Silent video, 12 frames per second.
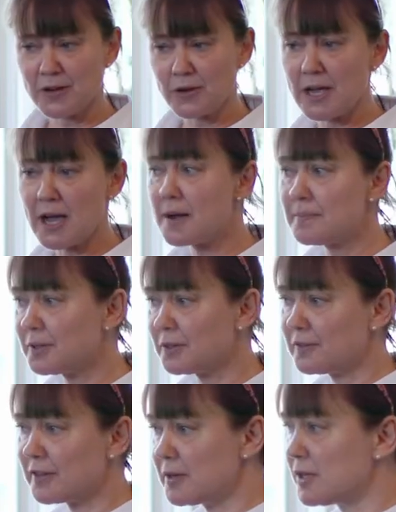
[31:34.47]
Very
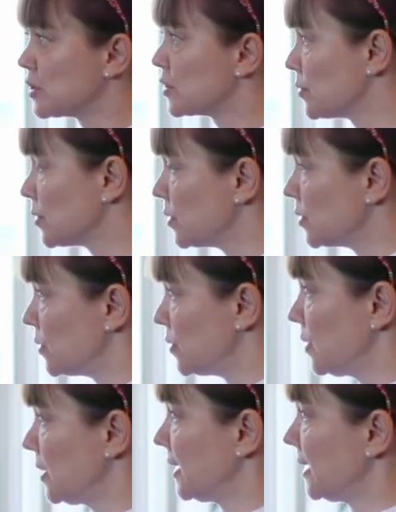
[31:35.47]
humble, very
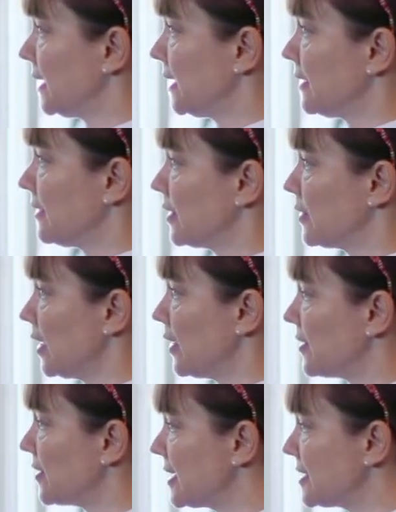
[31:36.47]
true, very
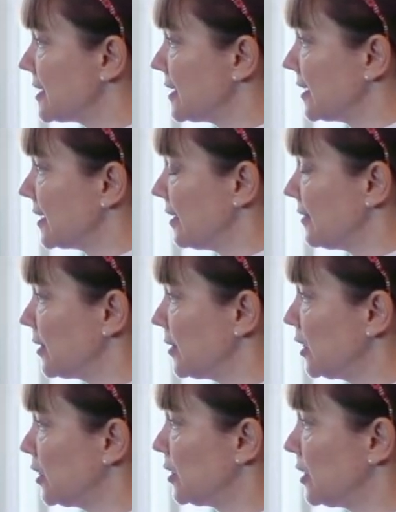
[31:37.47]
authentic,
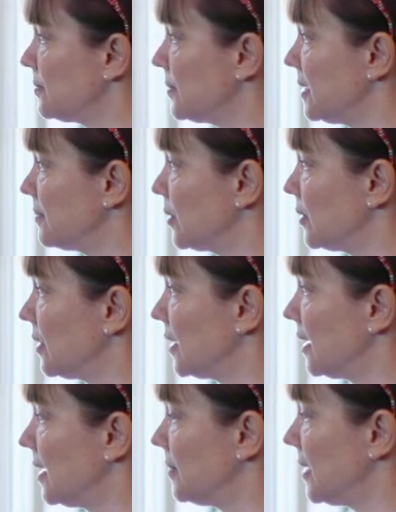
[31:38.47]
very good people.
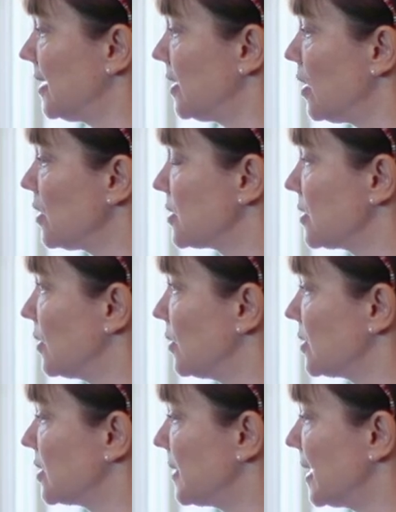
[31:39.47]
And
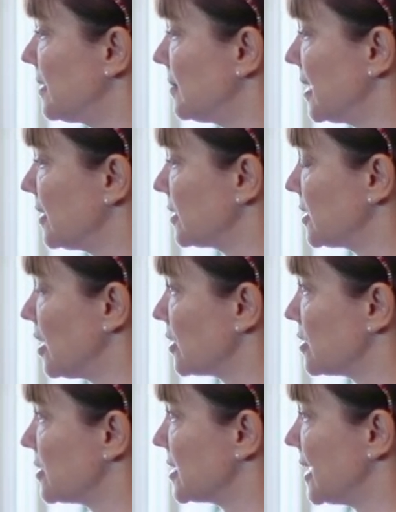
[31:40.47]
also, Tibetan medical
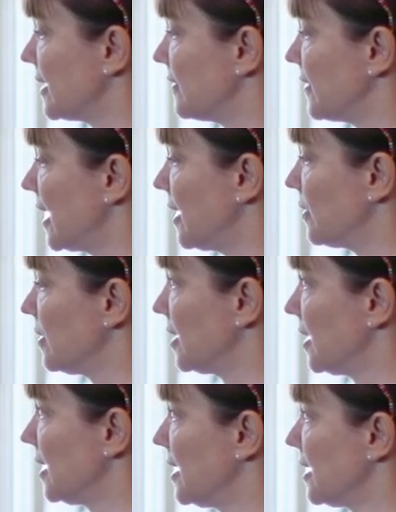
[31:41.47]
doctors take a vow
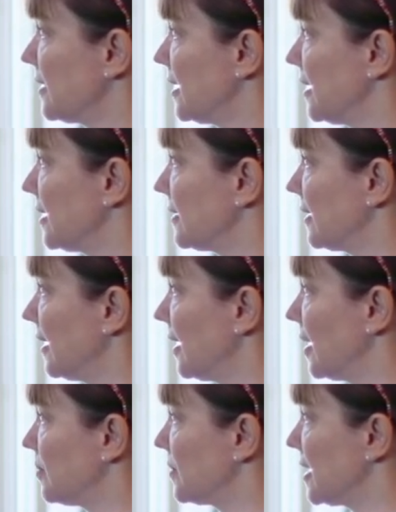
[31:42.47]
that
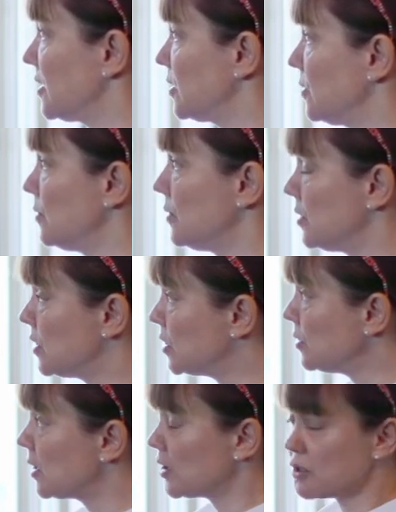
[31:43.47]
they
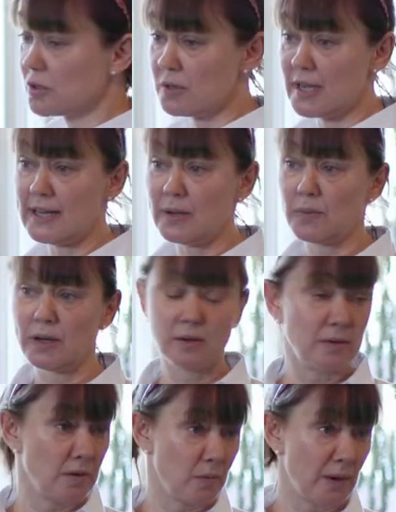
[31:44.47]
do not turn
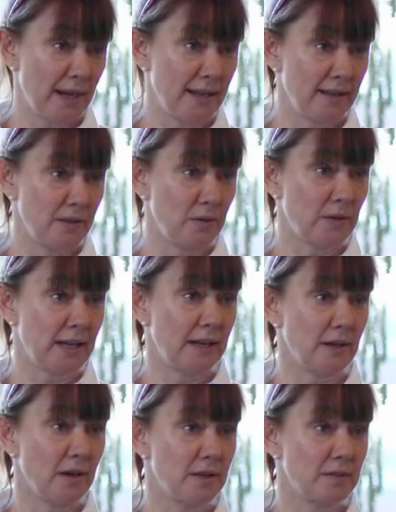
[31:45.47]
anyone away who
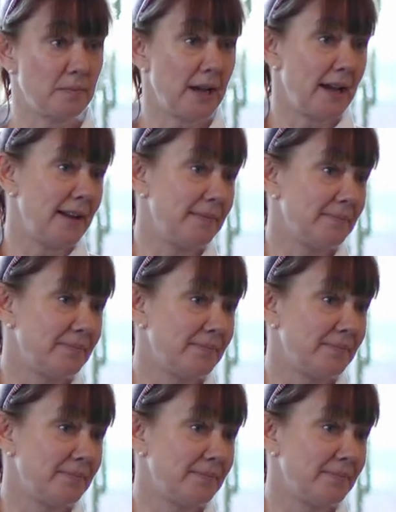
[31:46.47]
cannot pay.